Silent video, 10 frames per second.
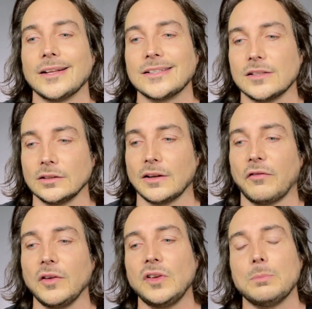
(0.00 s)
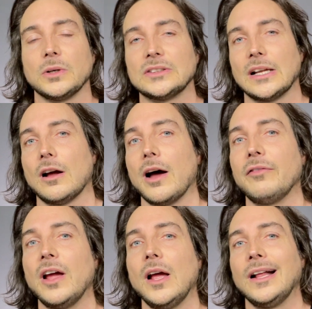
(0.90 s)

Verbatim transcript: this, there's a 50% off